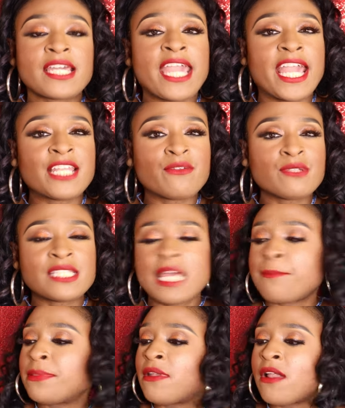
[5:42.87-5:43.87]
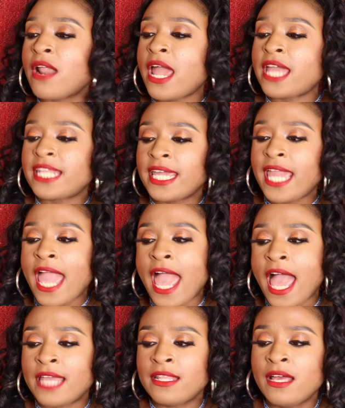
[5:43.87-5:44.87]
candle sampler and they
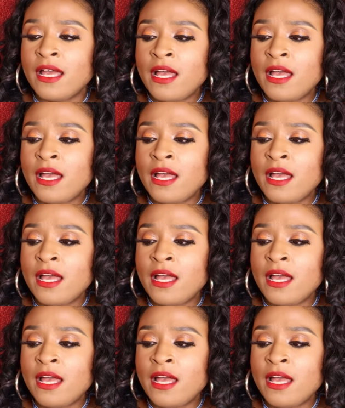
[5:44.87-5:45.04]
had